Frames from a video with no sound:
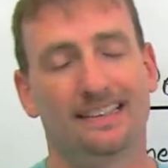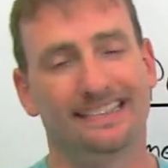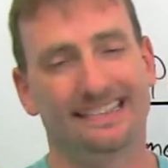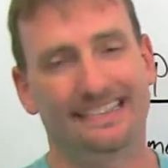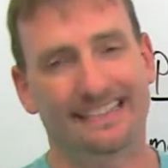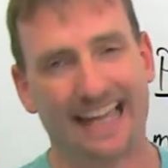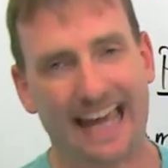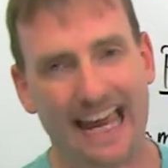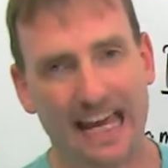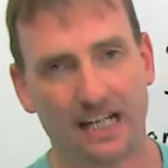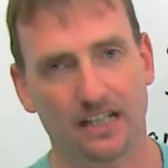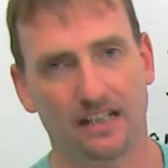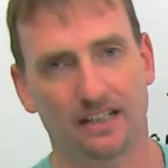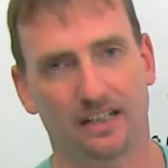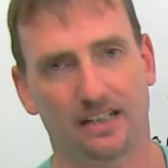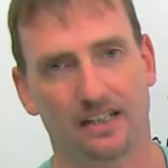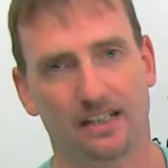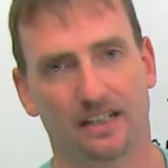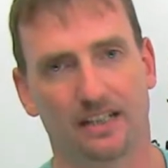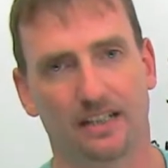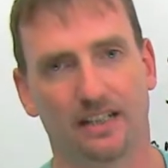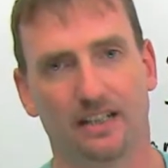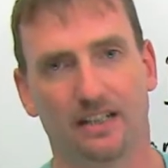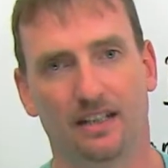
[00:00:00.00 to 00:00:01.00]

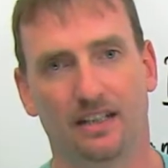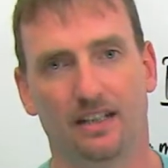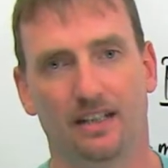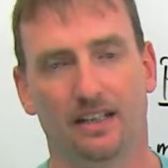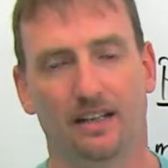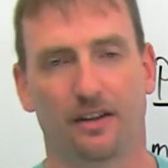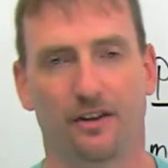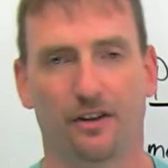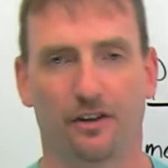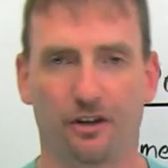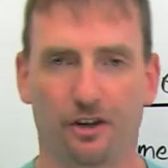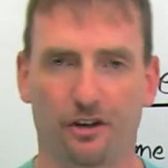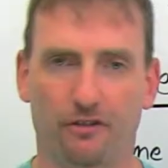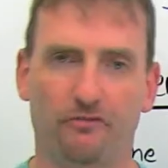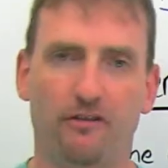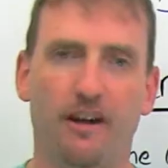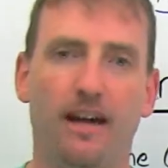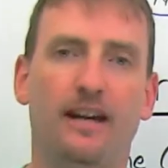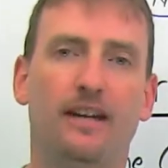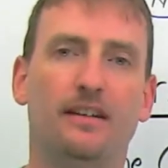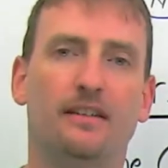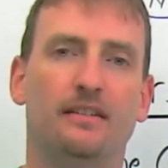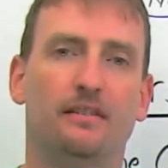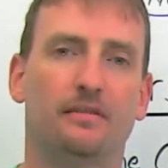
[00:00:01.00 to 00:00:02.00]
Technically, the
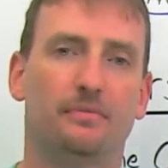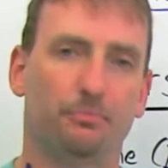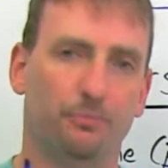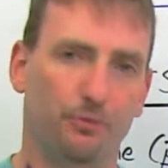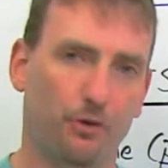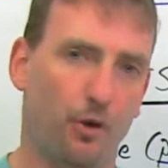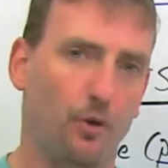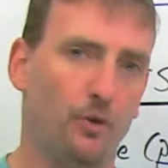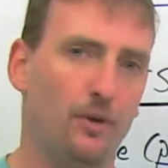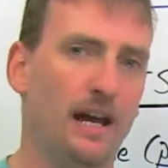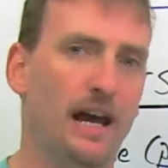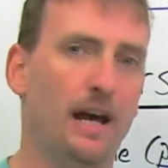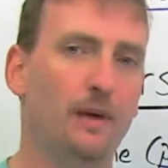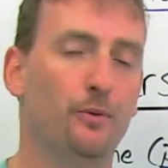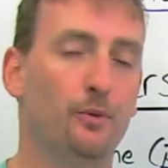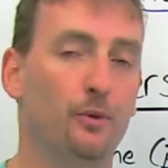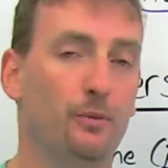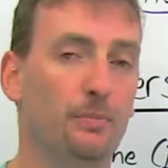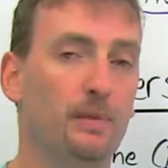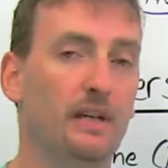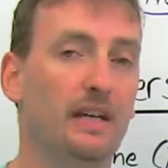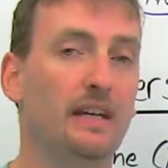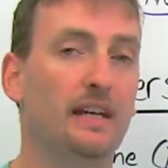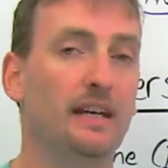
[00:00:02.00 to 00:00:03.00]
correct pronoun
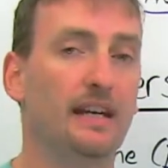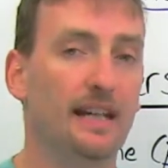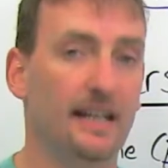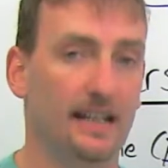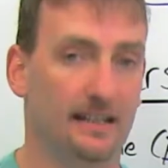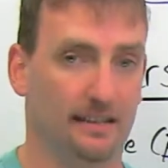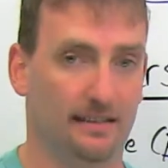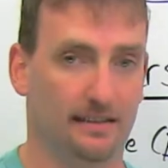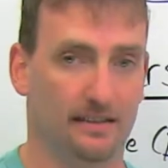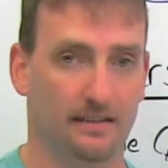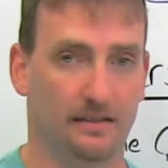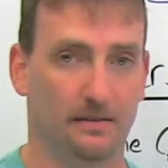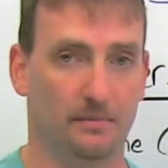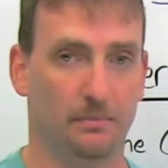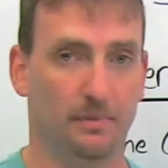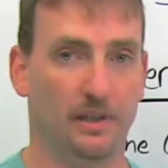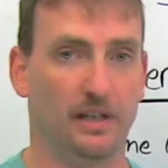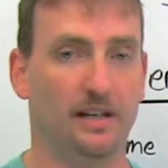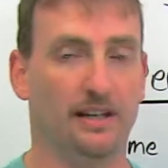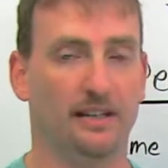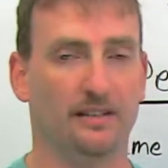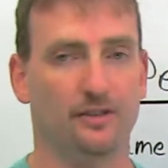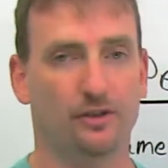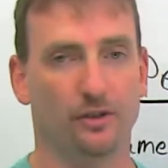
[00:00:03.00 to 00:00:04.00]
would be it,
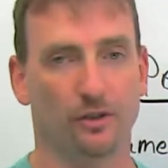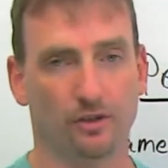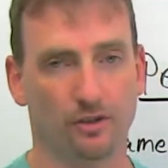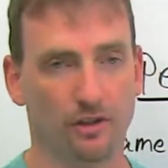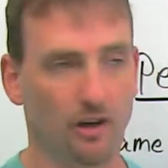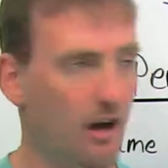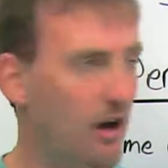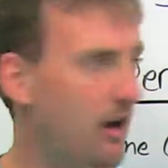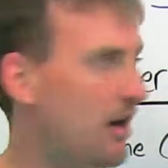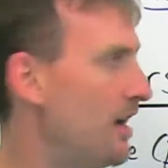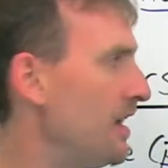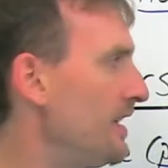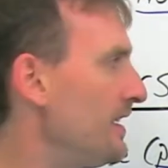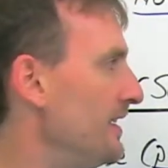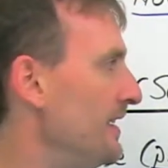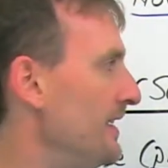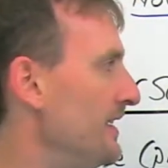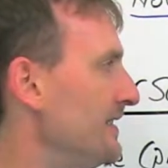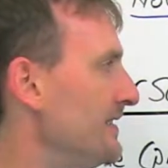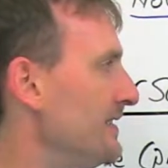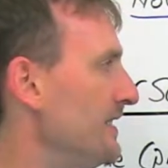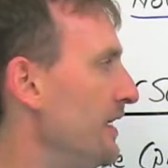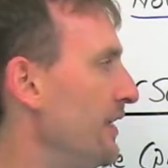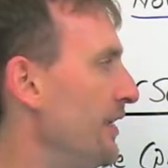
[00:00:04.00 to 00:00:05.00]
because your dog
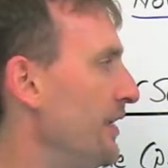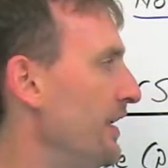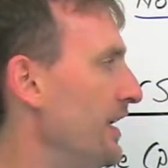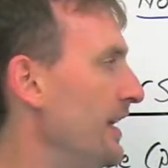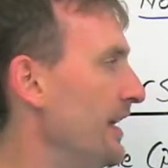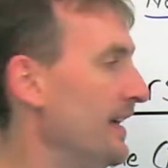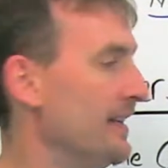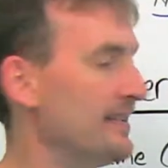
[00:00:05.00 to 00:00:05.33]
is a thing.